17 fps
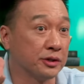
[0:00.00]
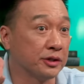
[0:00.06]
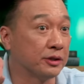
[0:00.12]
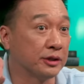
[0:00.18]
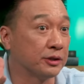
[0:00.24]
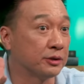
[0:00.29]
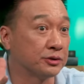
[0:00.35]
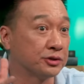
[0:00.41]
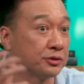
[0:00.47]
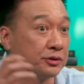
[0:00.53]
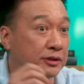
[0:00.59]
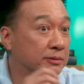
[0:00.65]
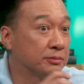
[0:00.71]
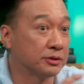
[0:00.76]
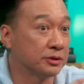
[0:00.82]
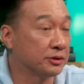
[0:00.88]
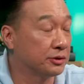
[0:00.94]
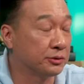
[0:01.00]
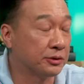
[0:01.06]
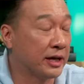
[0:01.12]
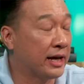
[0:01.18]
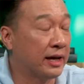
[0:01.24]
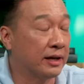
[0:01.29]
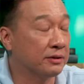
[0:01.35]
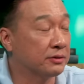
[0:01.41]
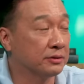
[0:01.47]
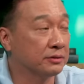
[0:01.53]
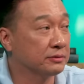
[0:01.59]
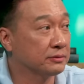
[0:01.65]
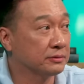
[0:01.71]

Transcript: illegal streams. You can't.